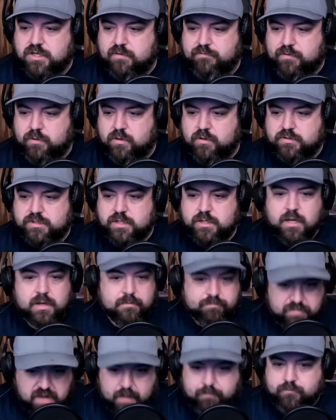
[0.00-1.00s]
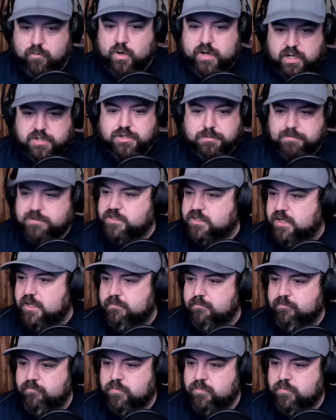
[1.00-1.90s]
of loyalty. Yep, 100%.